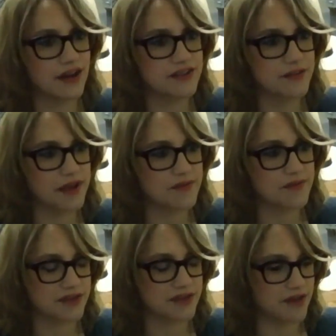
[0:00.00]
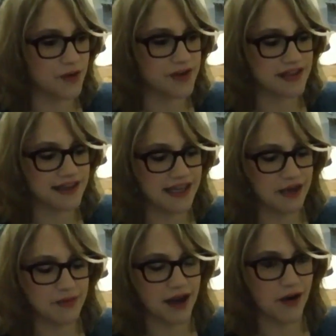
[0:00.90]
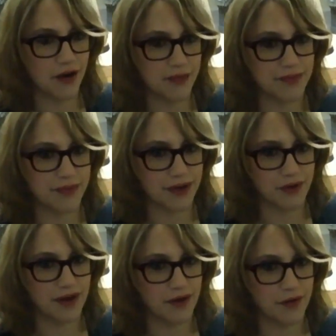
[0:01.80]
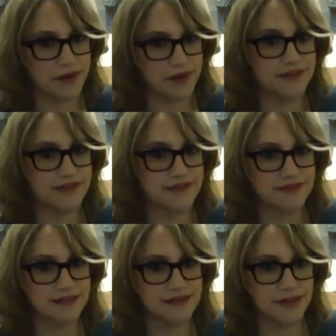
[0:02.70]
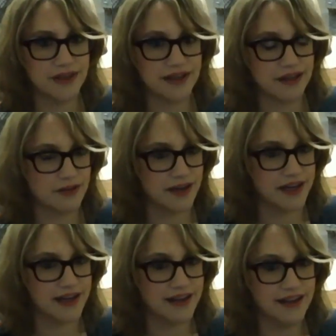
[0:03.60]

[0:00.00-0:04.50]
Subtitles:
Sometimes, like, if I focus, I can hear my heartbeat pretty well, but I don't get any ringing.